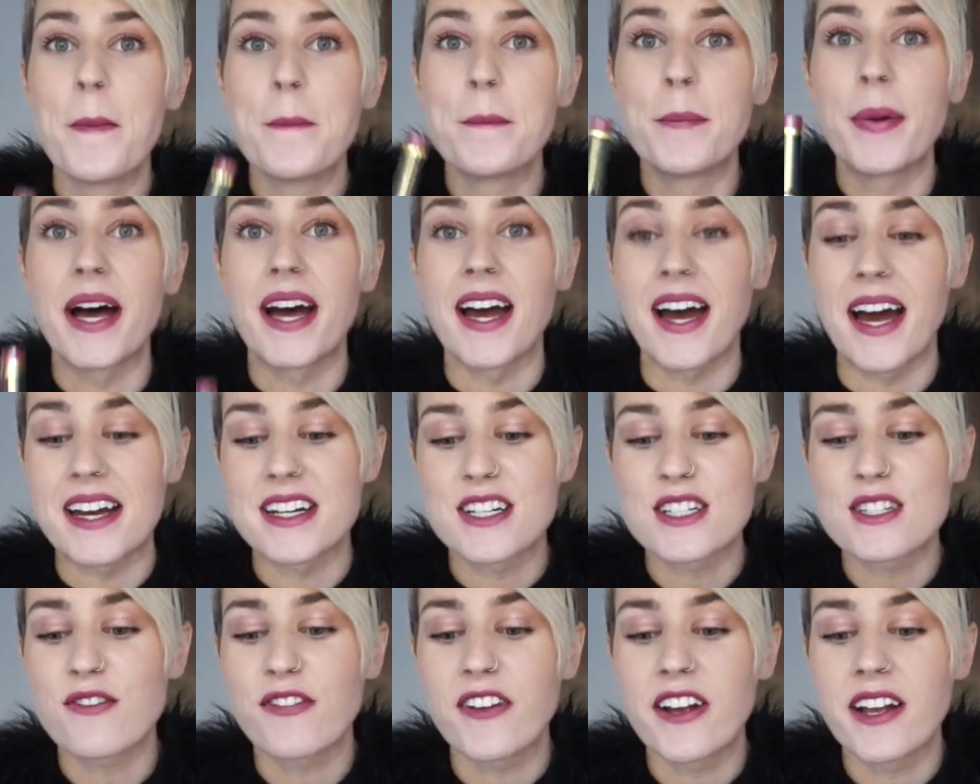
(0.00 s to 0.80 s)
But I
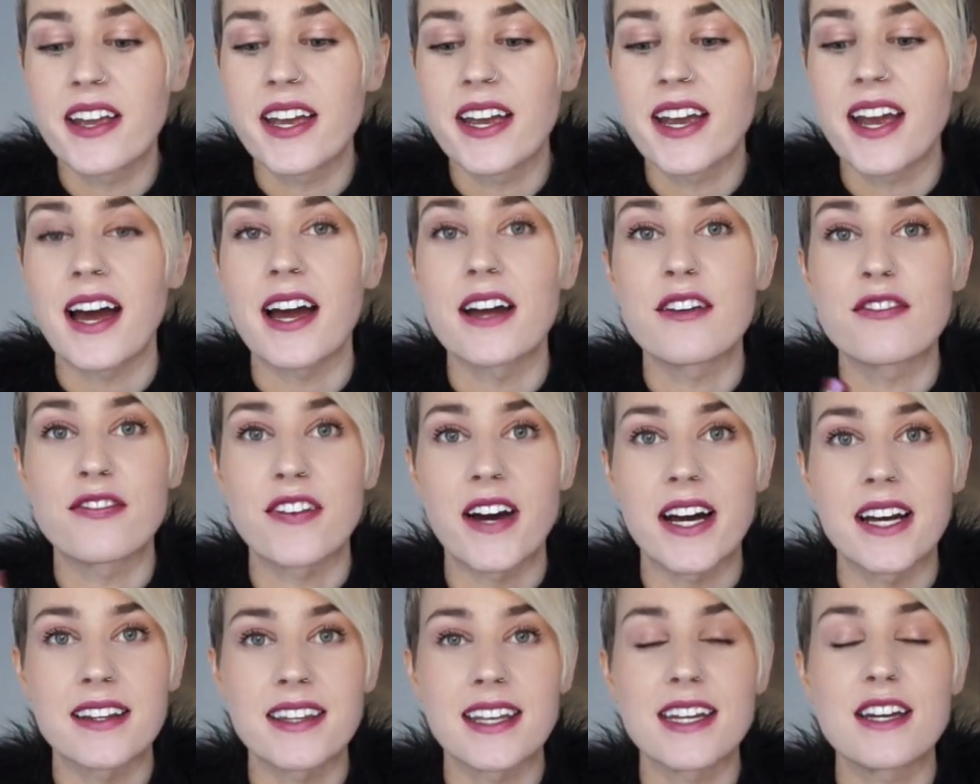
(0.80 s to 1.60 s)
just feel like I
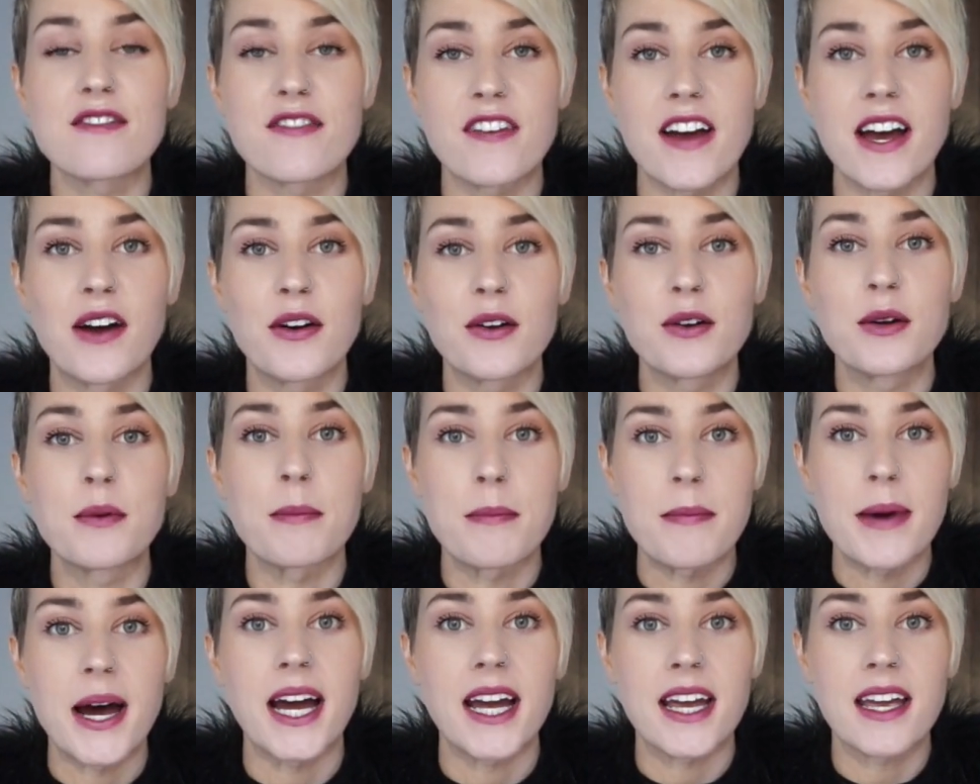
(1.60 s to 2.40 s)
finally found
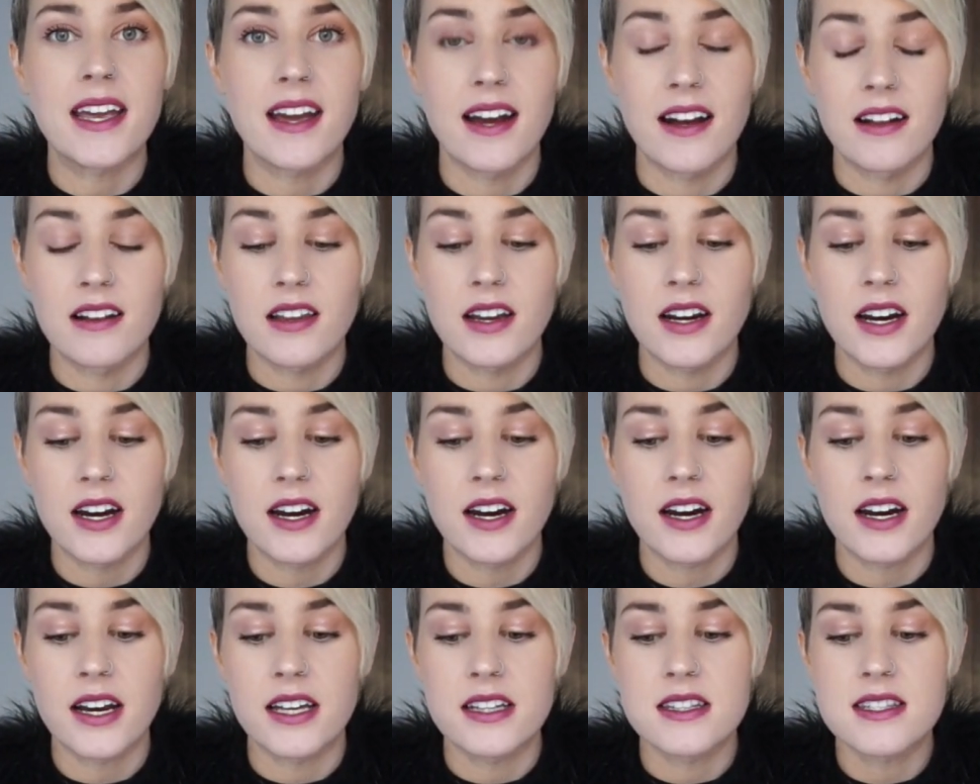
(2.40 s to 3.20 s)
my
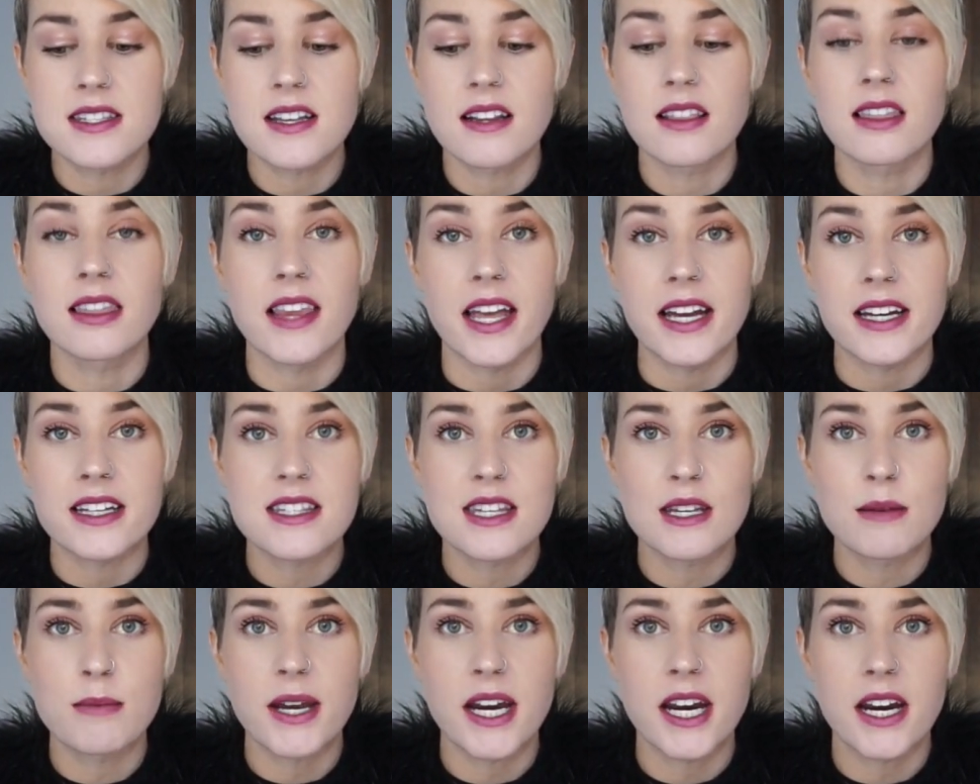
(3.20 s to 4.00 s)
color. It's
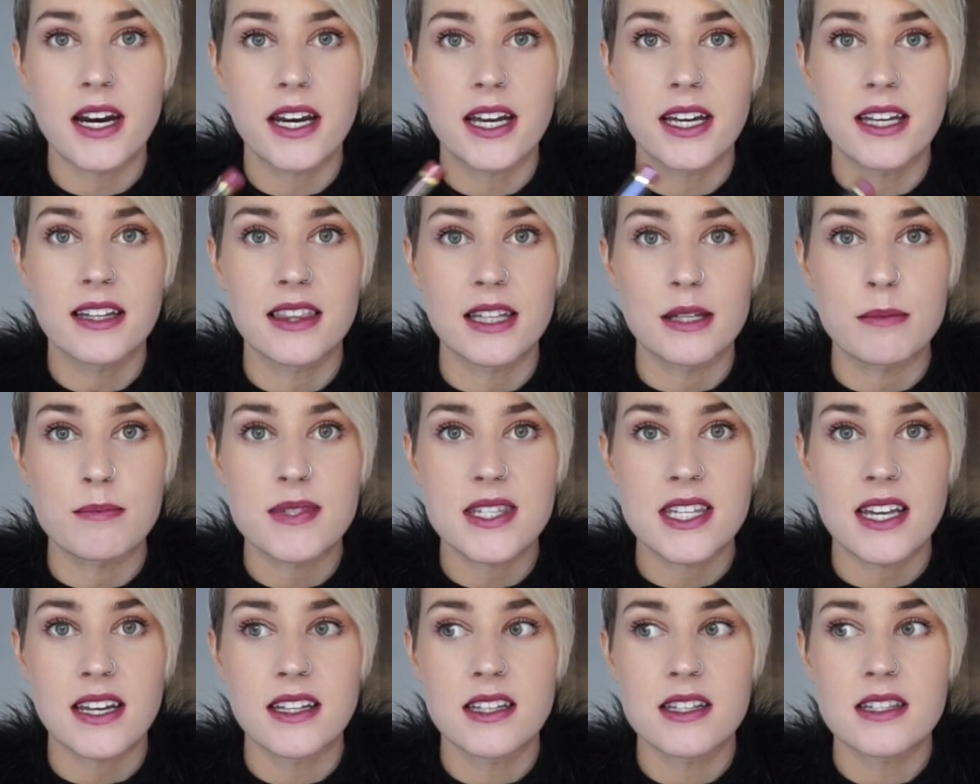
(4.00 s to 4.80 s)
Lexie Berry
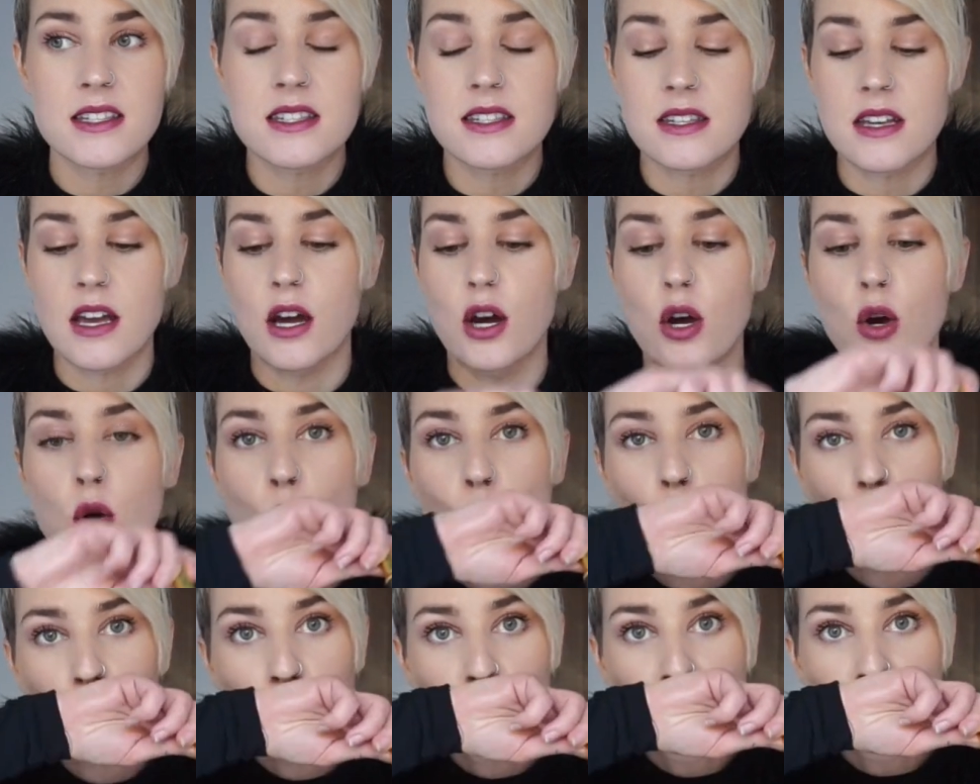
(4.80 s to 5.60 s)
LipSense,
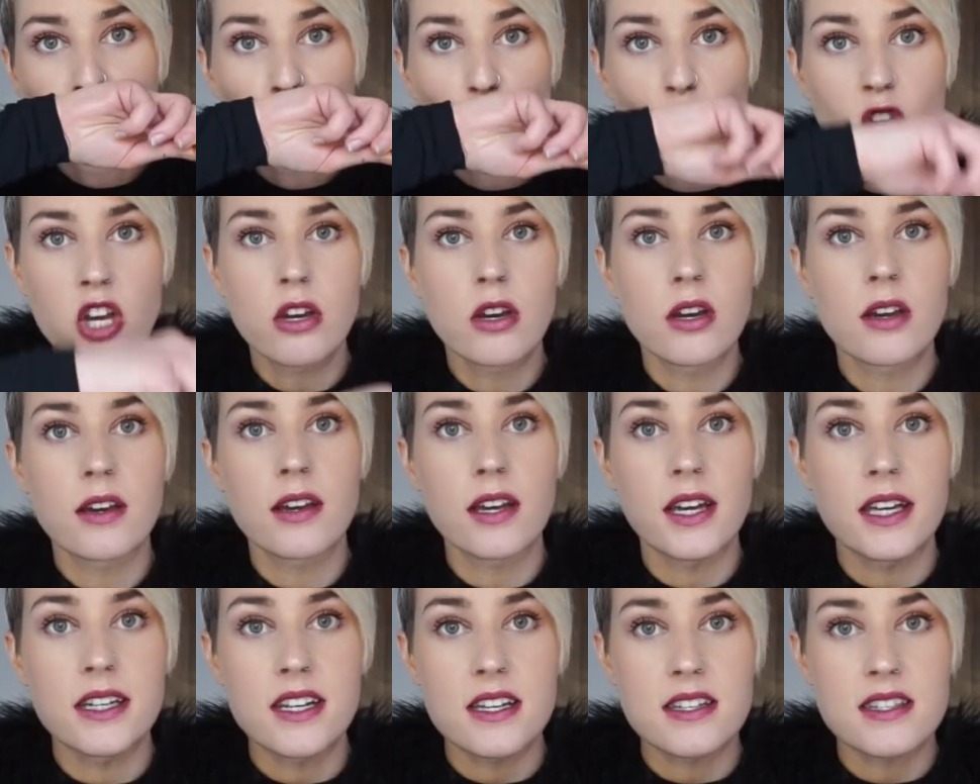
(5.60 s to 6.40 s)
so
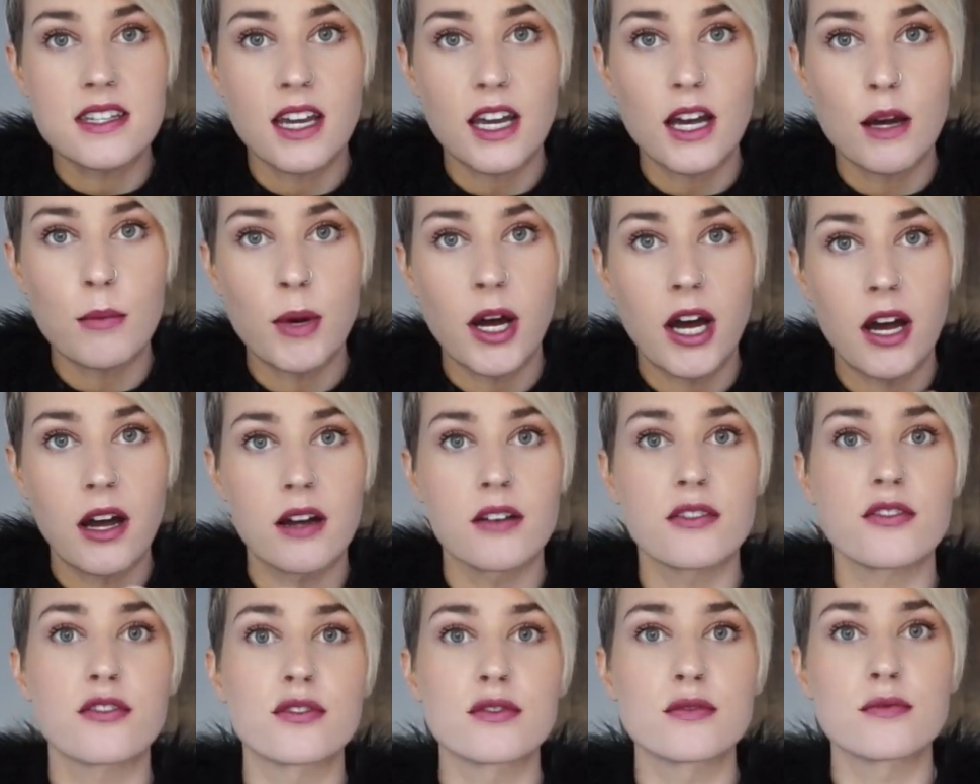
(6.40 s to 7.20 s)
it doesn't come
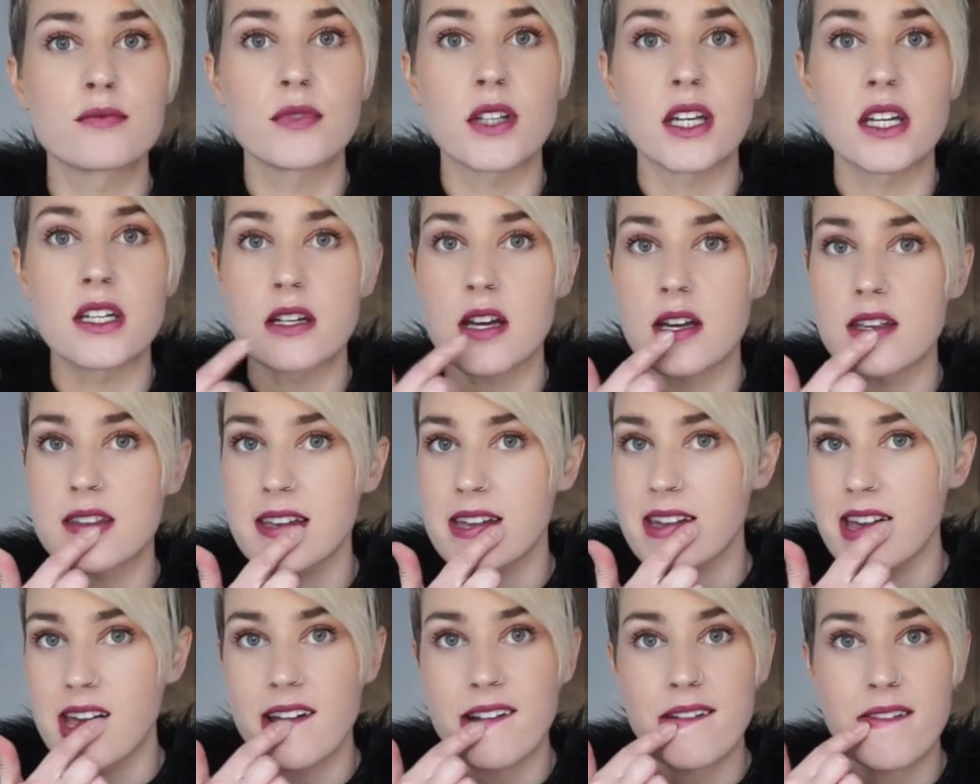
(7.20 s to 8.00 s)
off. It
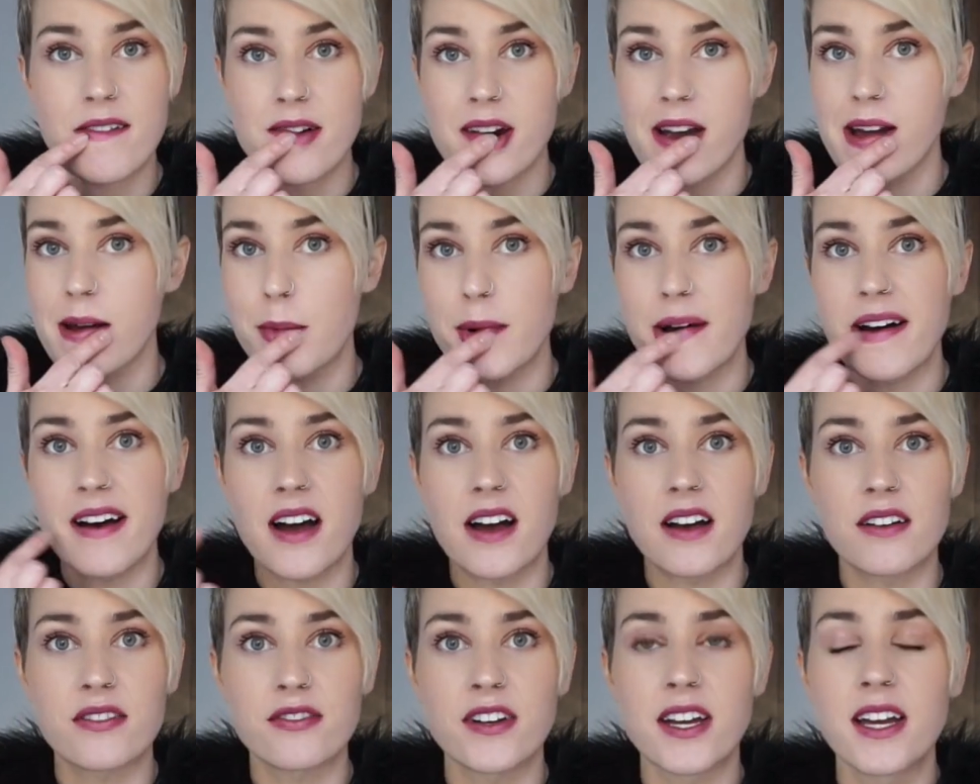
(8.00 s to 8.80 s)
doesn't rub
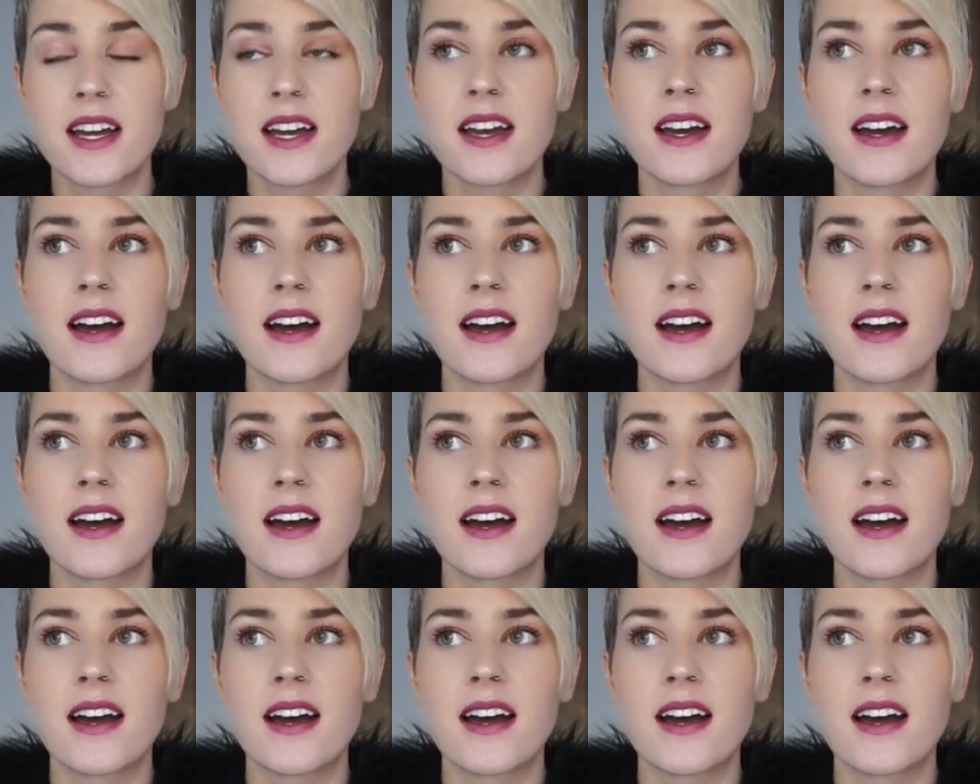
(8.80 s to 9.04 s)
off.